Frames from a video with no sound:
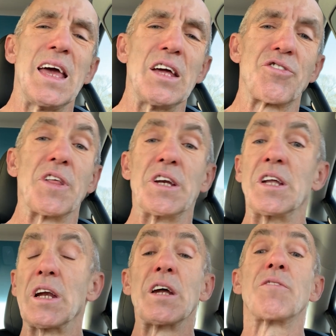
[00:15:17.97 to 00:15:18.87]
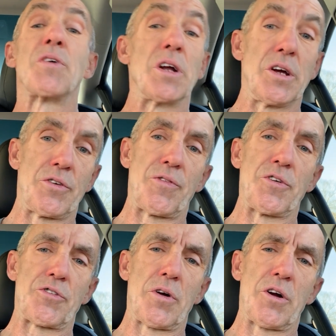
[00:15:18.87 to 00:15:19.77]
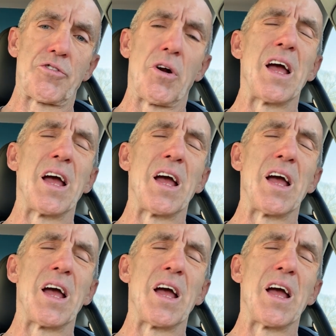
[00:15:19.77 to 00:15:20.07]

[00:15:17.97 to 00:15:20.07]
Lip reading: is the delivery infrastructure.